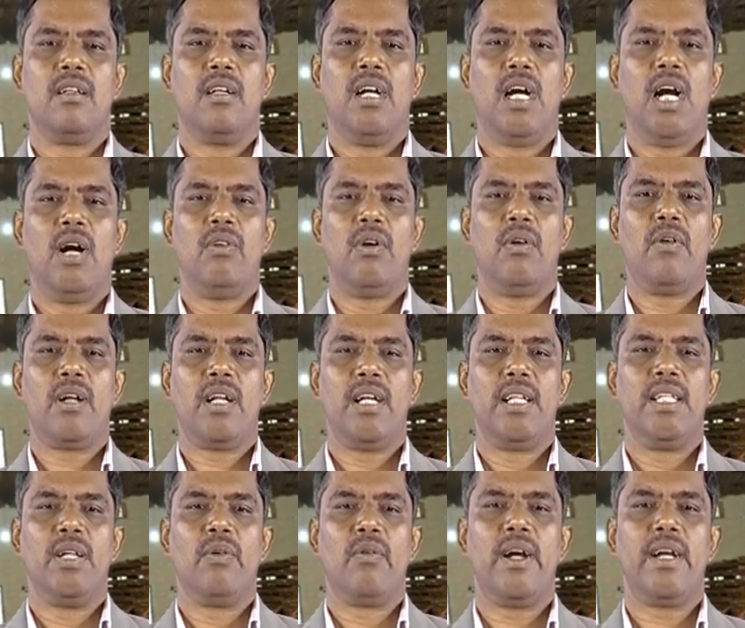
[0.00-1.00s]
However,
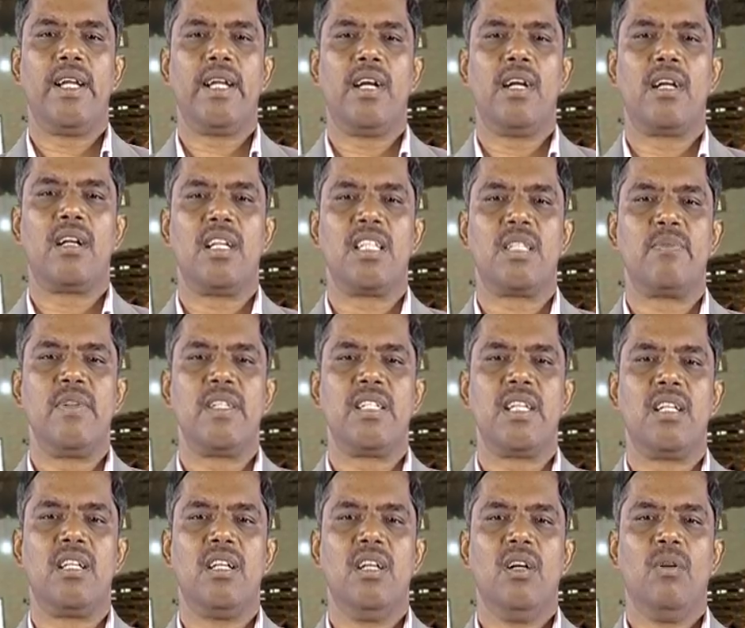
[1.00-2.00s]
the vertical
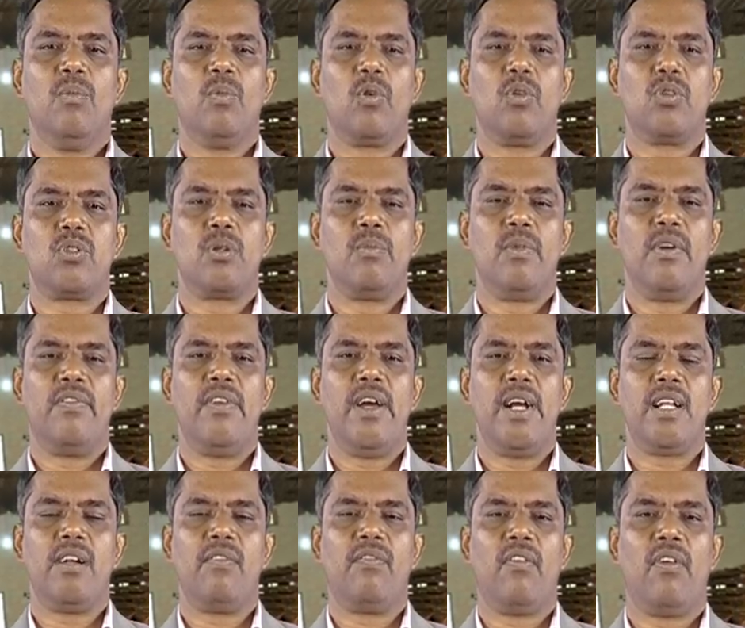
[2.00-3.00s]
transmission proves to be
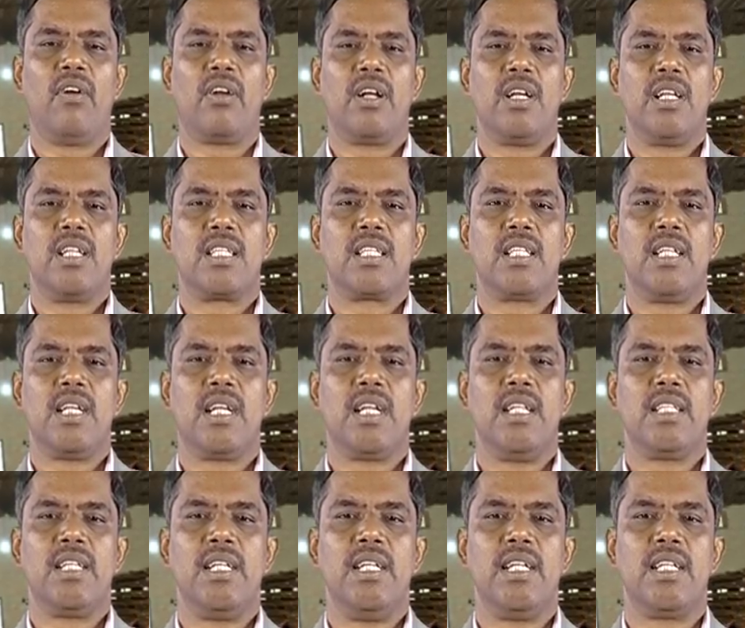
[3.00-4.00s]
fatal for
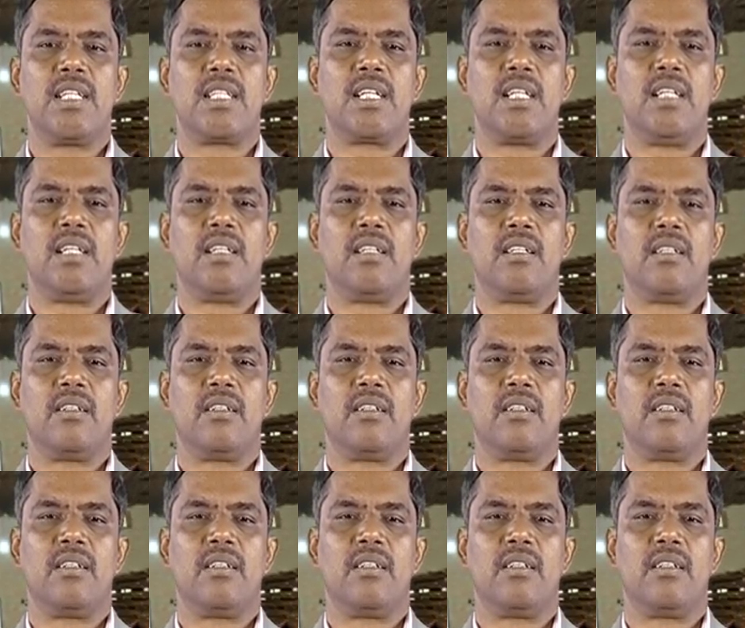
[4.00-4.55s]
sericulture industry.